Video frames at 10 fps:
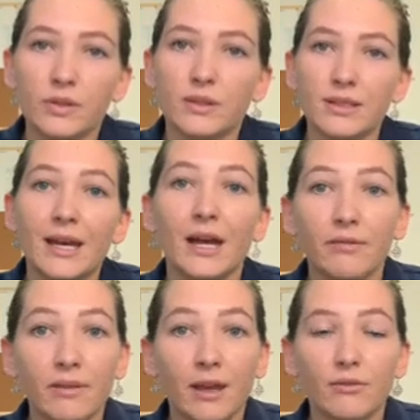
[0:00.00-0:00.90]
So it's to halve
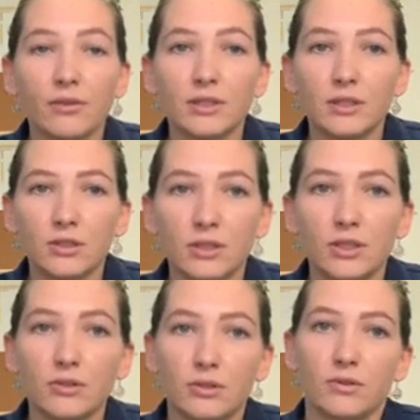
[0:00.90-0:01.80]
the gap for Indigenous
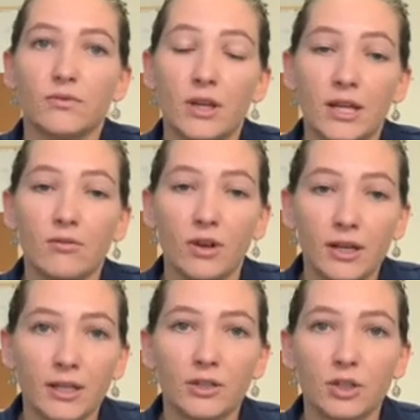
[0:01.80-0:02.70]
children in reading,
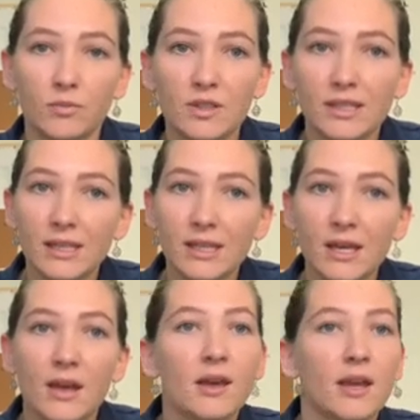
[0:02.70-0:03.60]
writing and numeracy,
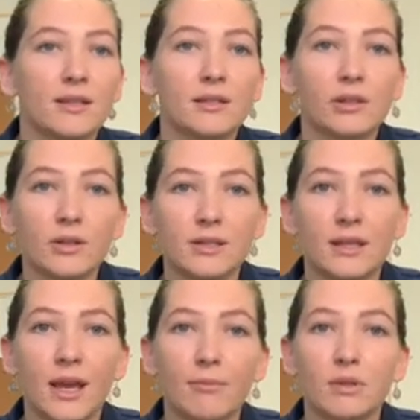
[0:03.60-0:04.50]
and to close the
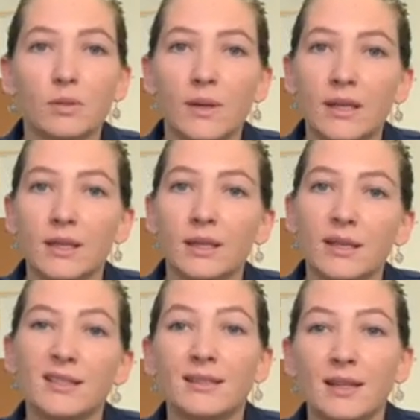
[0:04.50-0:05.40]
gap
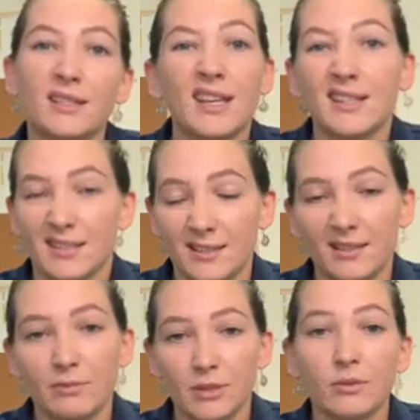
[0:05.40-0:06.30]
between
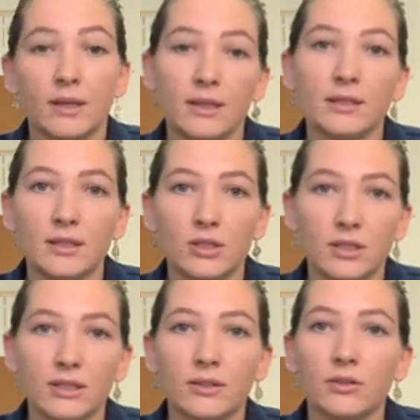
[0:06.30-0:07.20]
attendance between
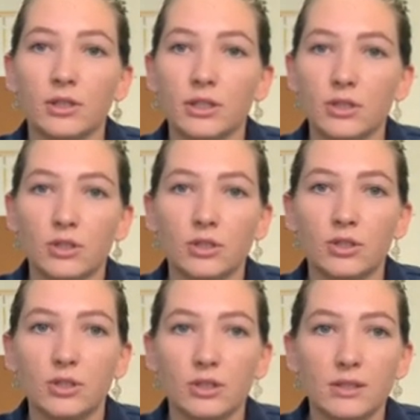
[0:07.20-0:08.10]
Indigenous and non-Indigenous
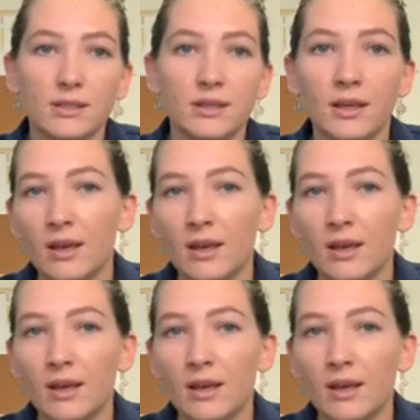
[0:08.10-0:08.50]
students.